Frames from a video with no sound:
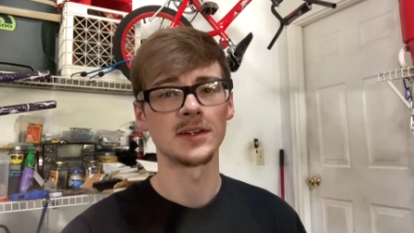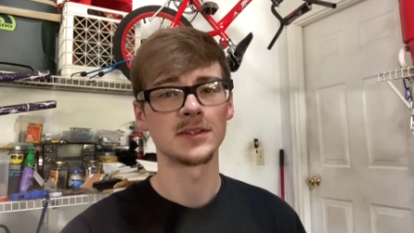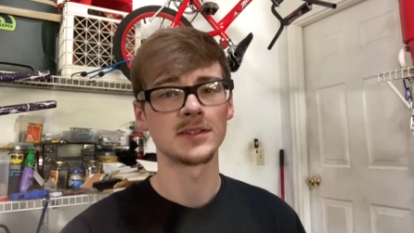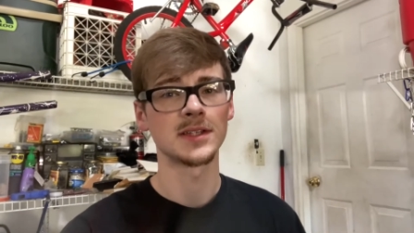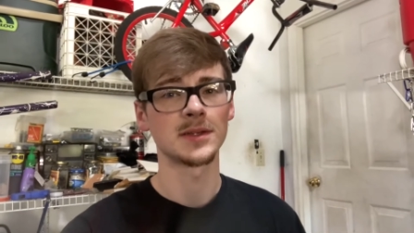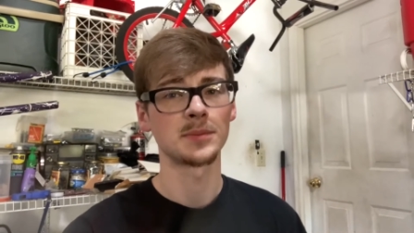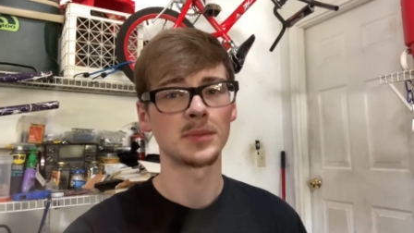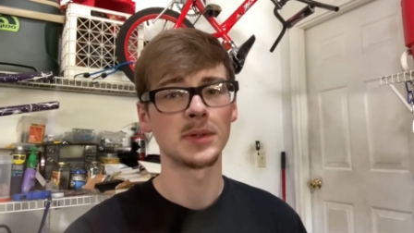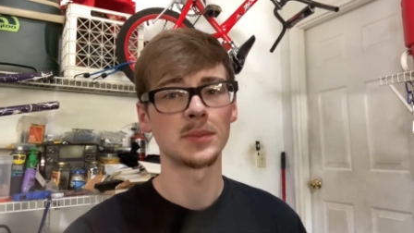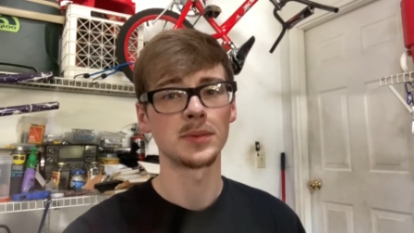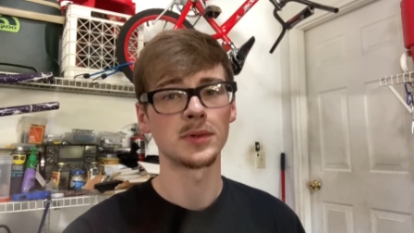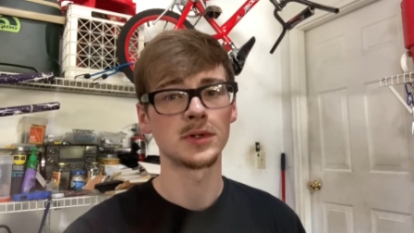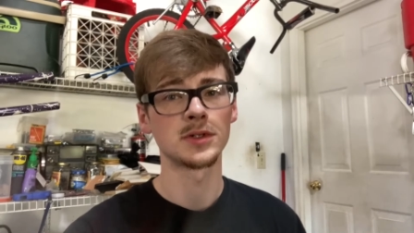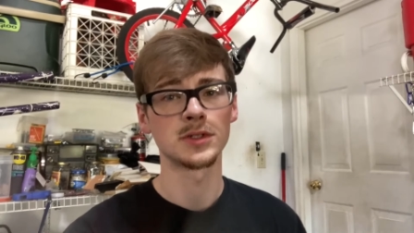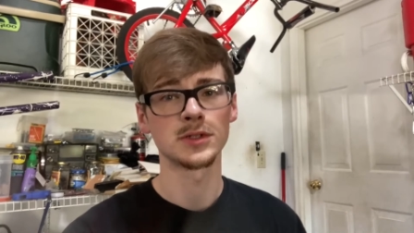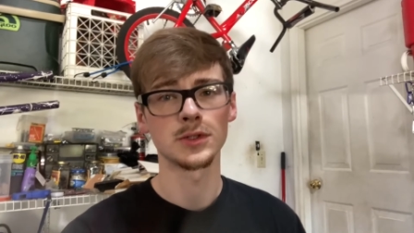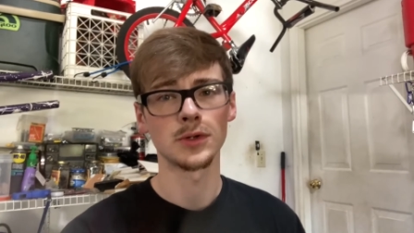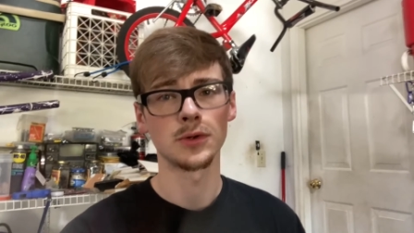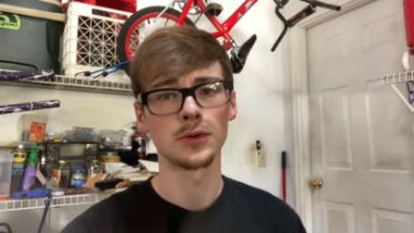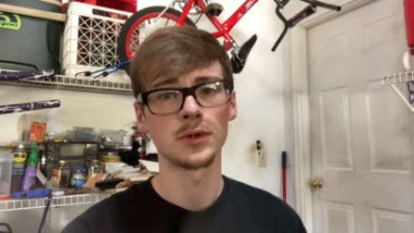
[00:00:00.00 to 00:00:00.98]
It's like people are
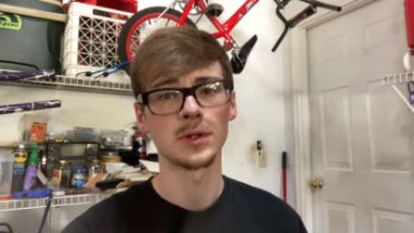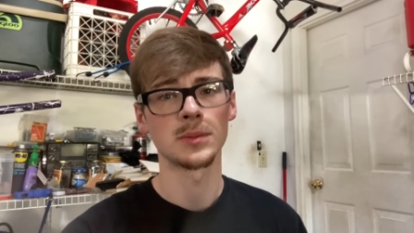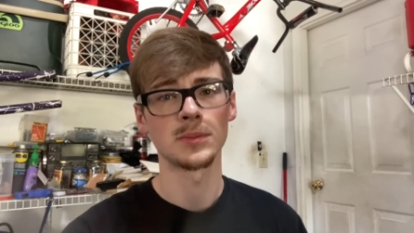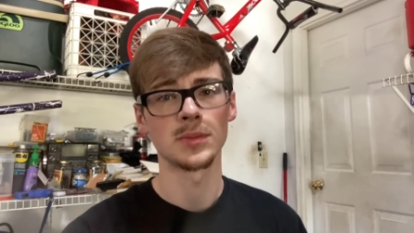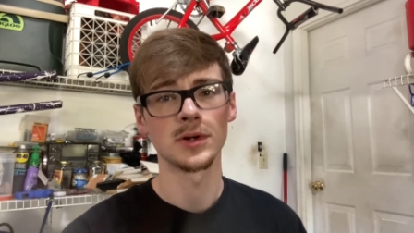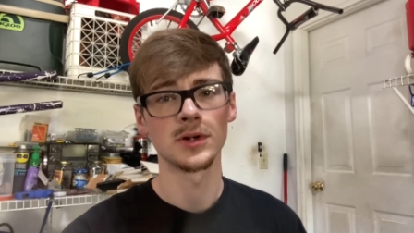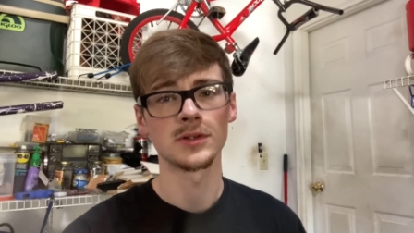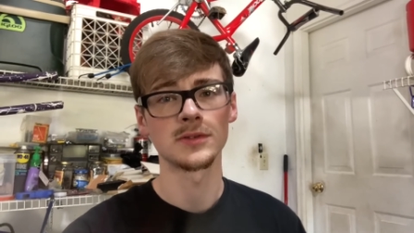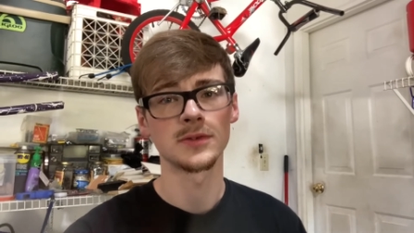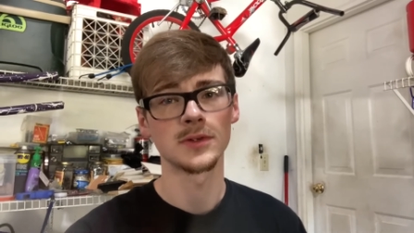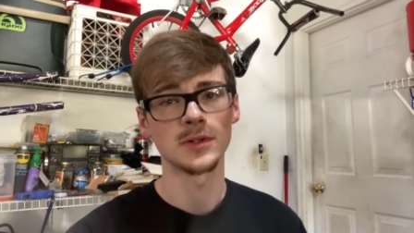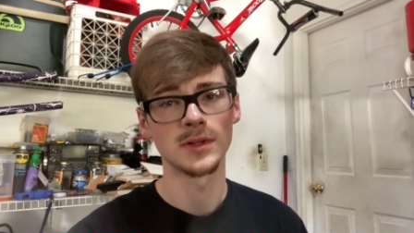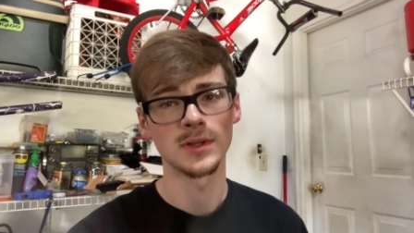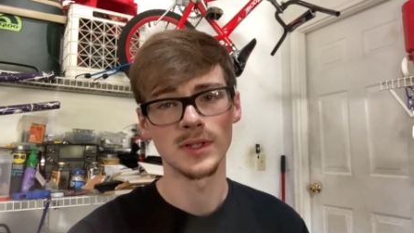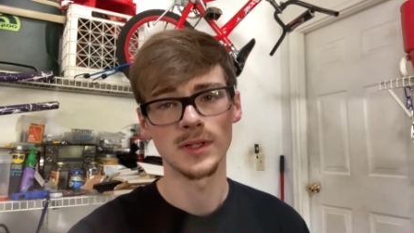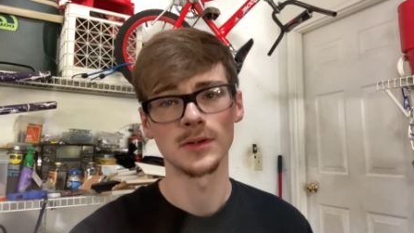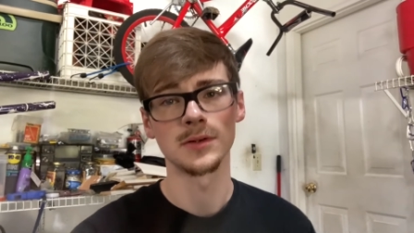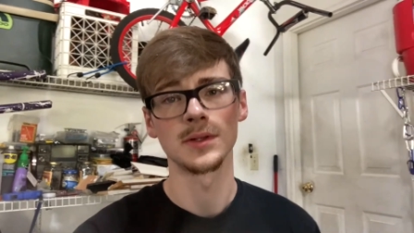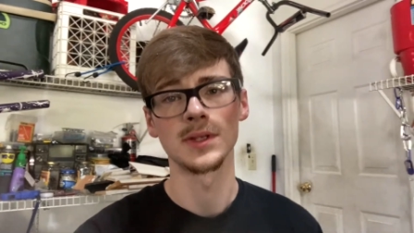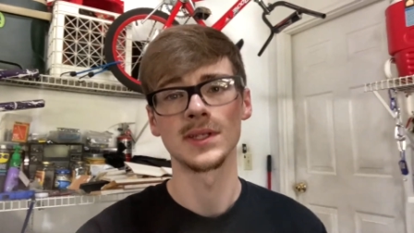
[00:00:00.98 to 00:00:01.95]
just hoarding parts for
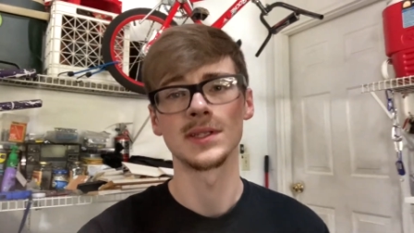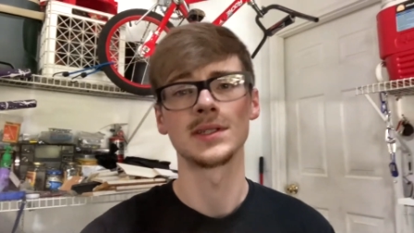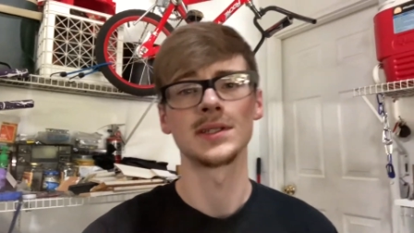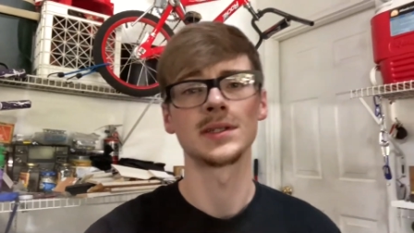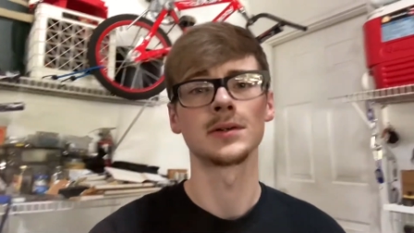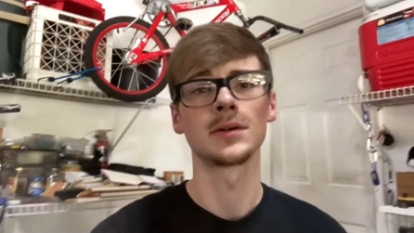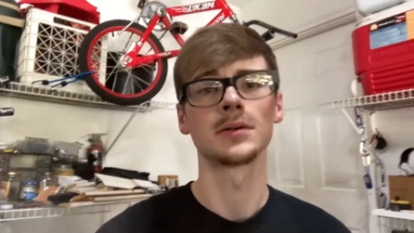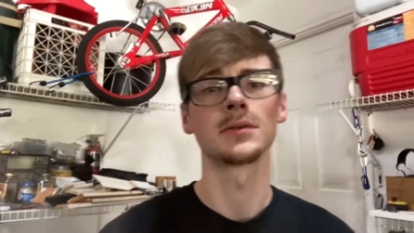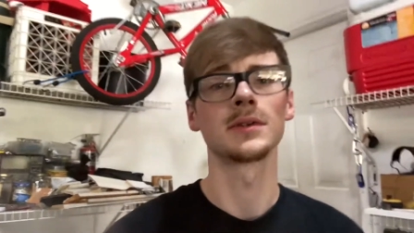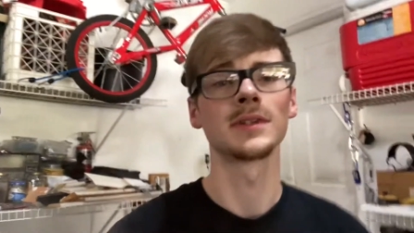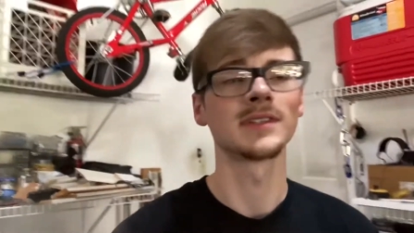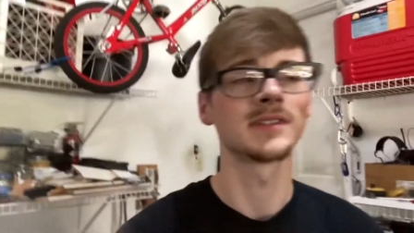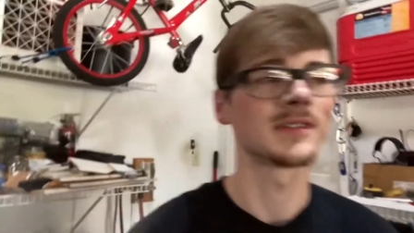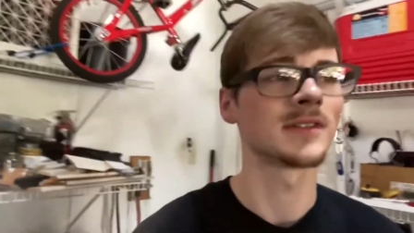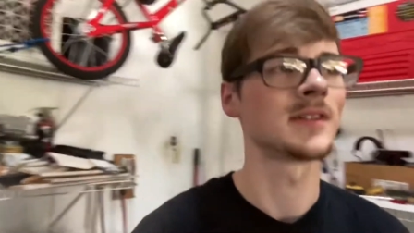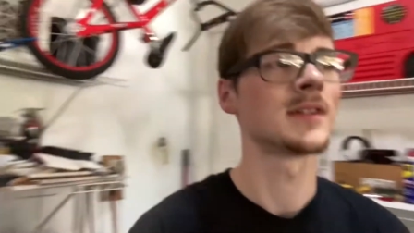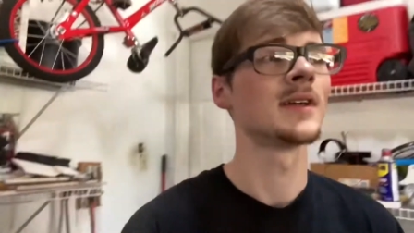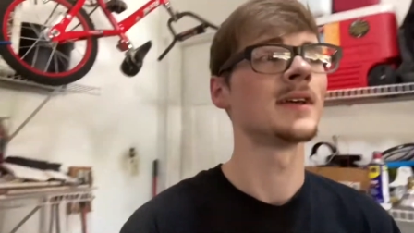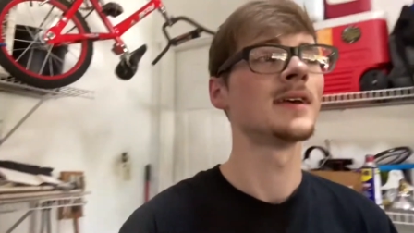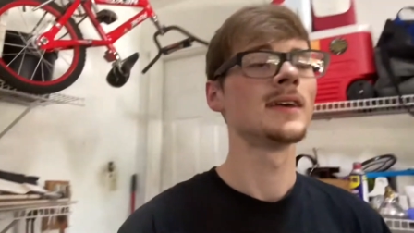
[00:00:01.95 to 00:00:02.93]
literally zero reason.
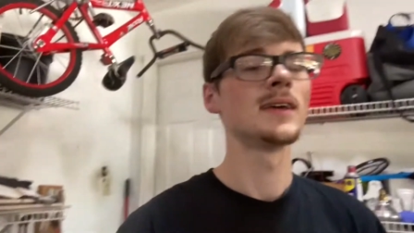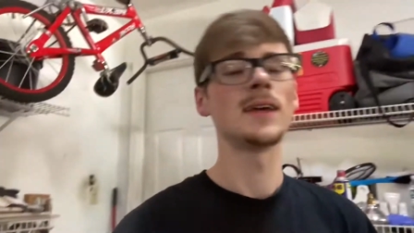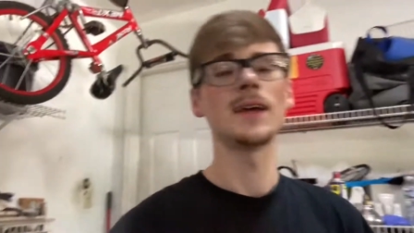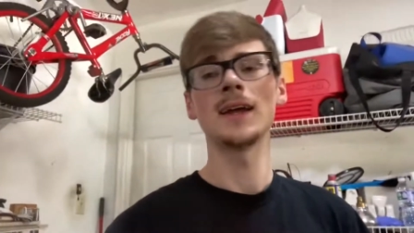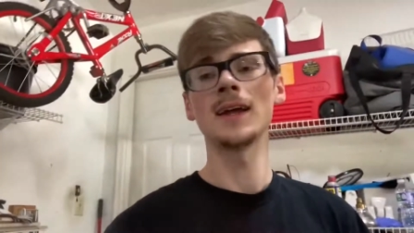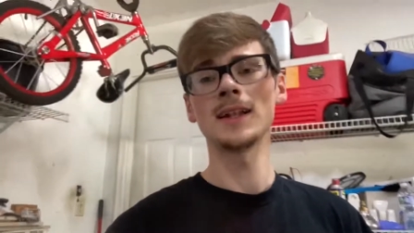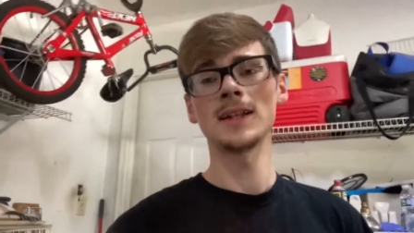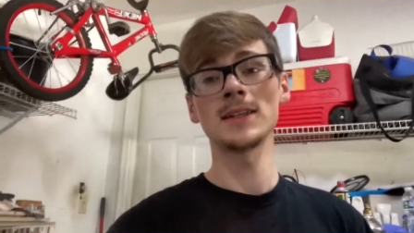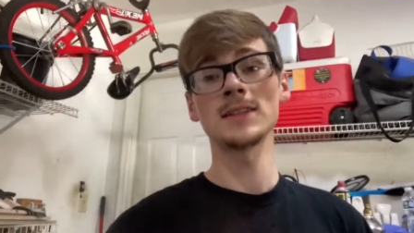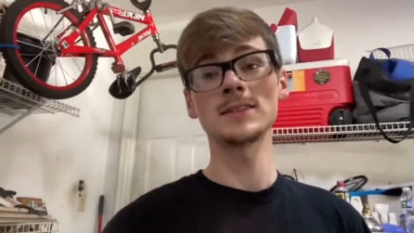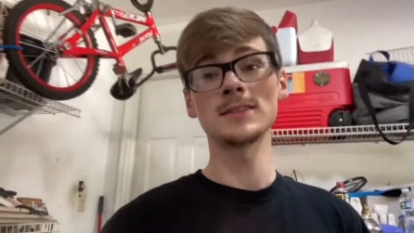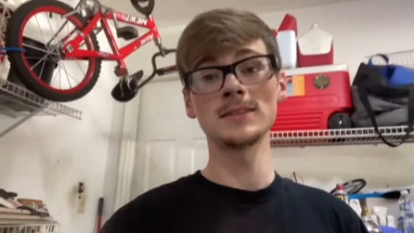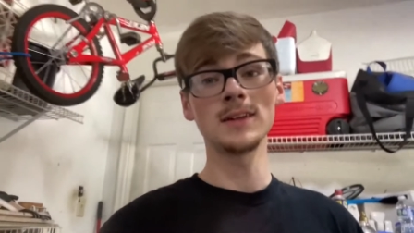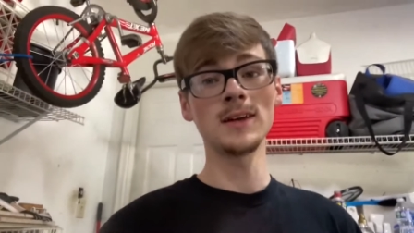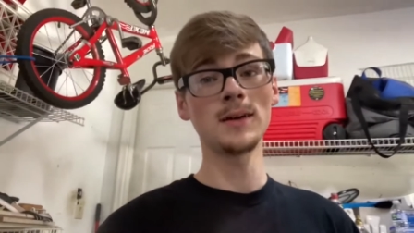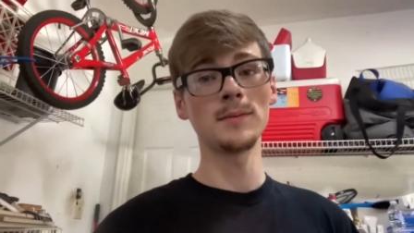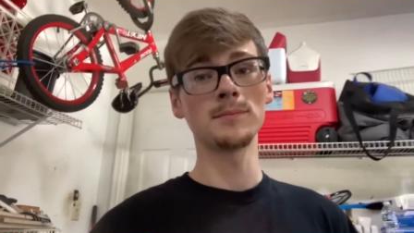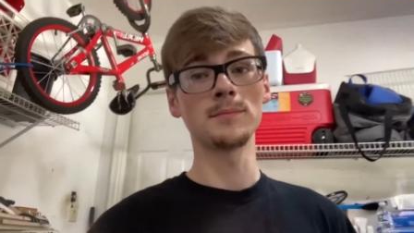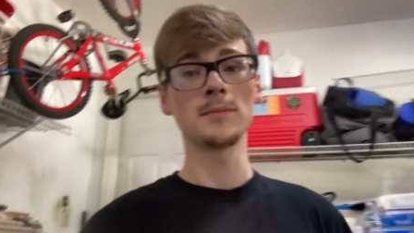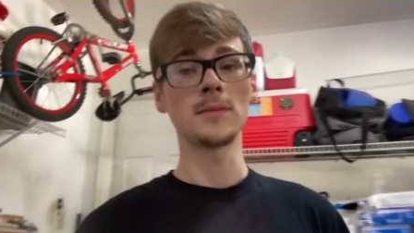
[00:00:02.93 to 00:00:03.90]
And it's
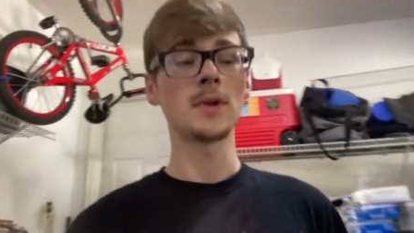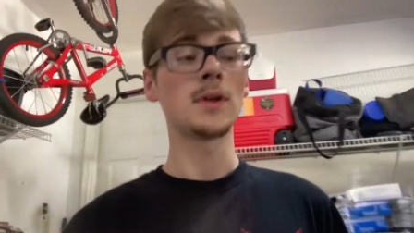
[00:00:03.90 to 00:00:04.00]
dumb.